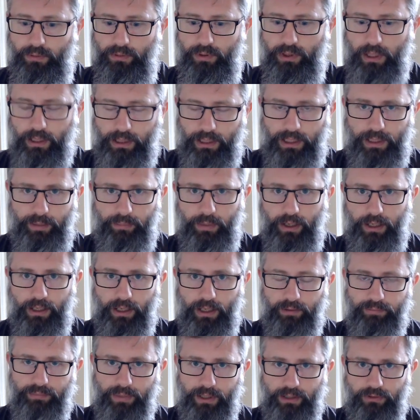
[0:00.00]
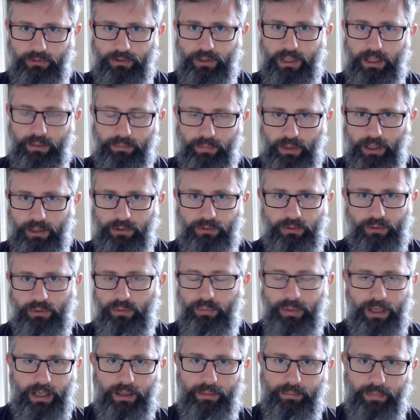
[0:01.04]
Luckily, I've managed to keep mine to
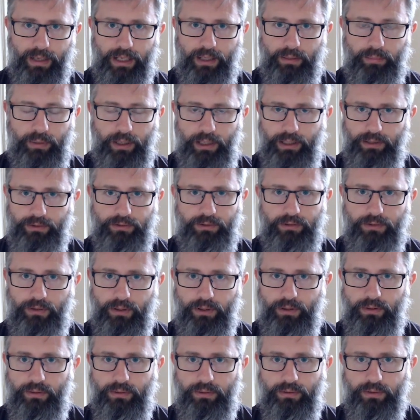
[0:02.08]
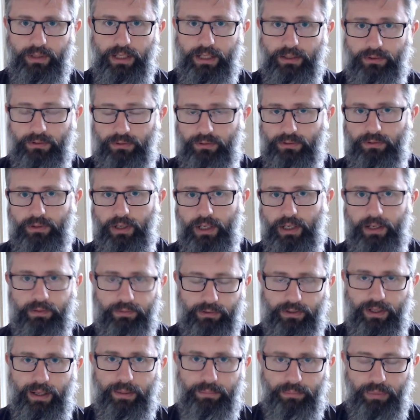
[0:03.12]
about a megabyte, so that's another
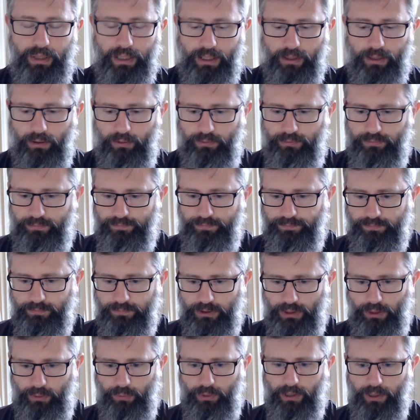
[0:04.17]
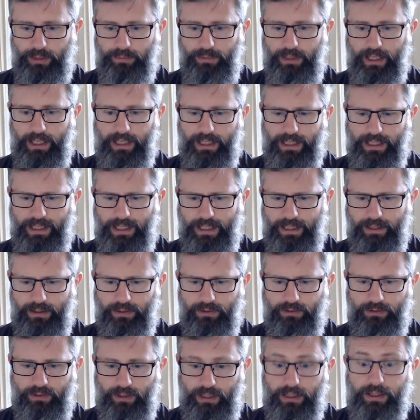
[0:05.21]
10p off. So what I'm getting
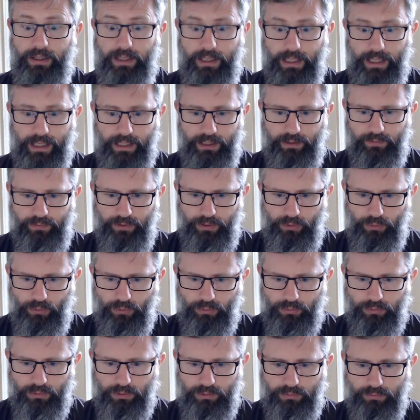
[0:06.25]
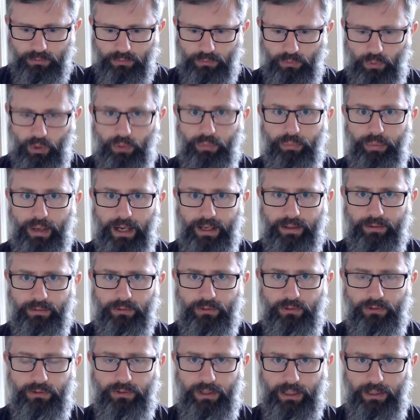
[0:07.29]
is, in the end of it all,
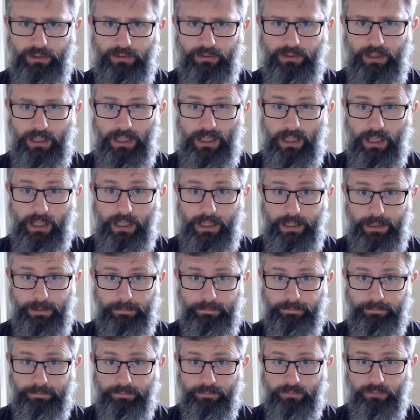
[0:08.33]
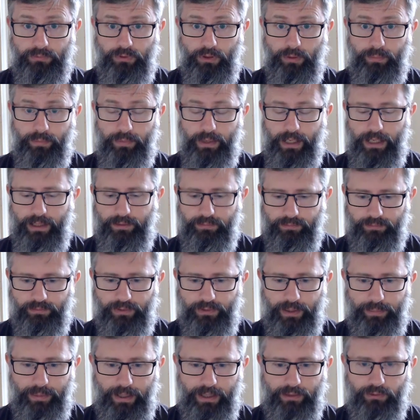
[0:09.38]
£1.69 from that
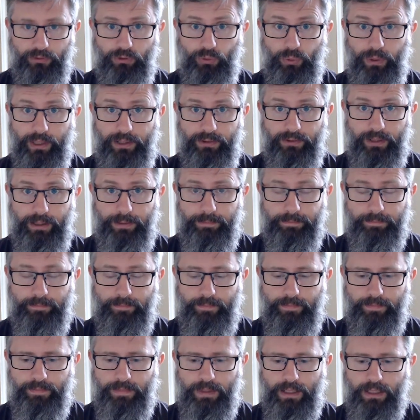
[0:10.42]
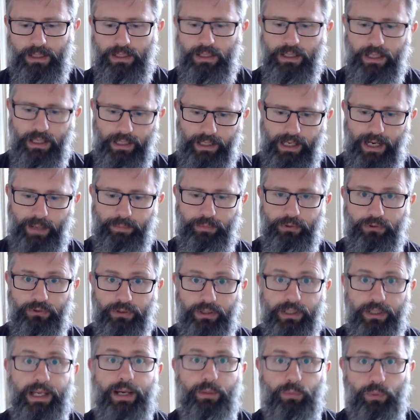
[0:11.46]
£3.20. And
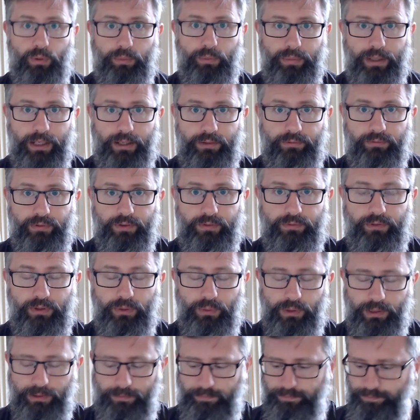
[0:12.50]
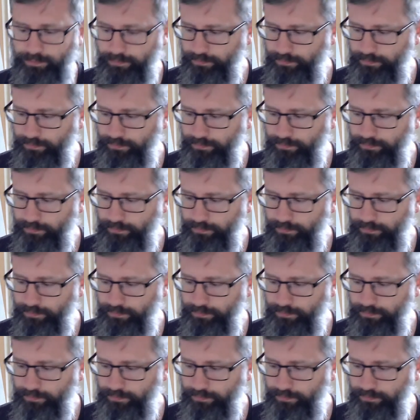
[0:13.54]
Amazon get £1.51.